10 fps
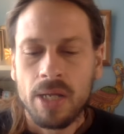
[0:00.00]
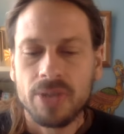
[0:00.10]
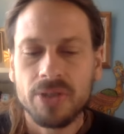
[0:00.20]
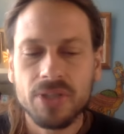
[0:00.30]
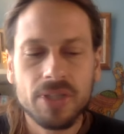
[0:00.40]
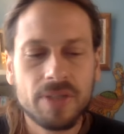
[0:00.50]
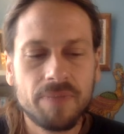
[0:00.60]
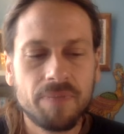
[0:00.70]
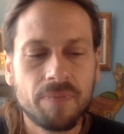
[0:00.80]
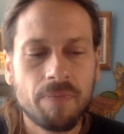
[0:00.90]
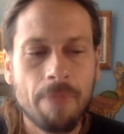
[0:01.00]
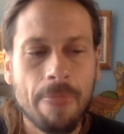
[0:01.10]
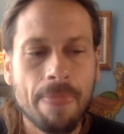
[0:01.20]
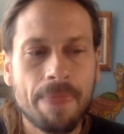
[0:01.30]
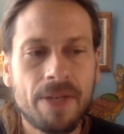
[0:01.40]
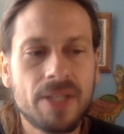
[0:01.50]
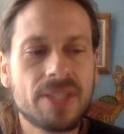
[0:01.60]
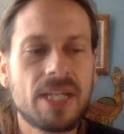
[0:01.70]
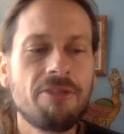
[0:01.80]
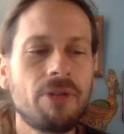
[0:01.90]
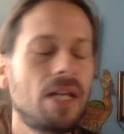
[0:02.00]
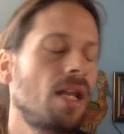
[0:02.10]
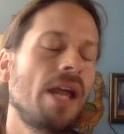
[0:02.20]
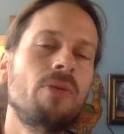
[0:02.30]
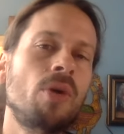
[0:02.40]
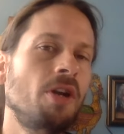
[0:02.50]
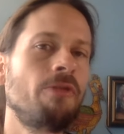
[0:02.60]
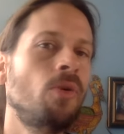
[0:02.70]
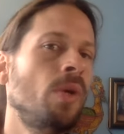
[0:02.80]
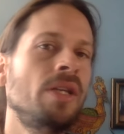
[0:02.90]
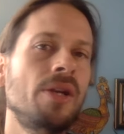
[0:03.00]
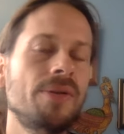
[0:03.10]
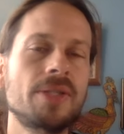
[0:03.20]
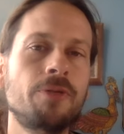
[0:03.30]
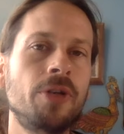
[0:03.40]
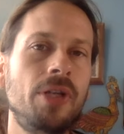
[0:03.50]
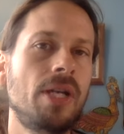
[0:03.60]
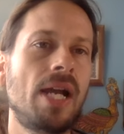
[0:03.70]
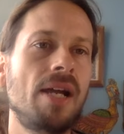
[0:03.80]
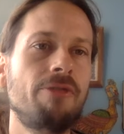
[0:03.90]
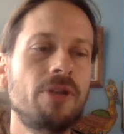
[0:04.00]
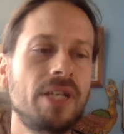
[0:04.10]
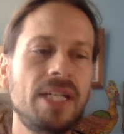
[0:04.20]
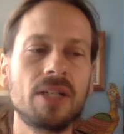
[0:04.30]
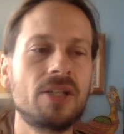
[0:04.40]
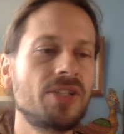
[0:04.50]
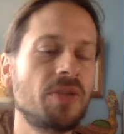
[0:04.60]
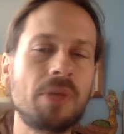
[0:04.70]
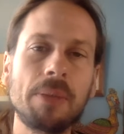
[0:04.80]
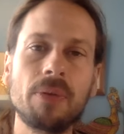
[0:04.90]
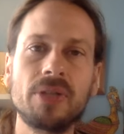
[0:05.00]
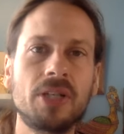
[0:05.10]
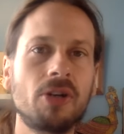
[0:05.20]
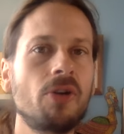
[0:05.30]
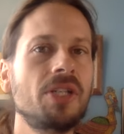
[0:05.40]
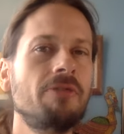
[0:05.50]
So just, there's definitely a lot of wonderful windows for healers and people to grow and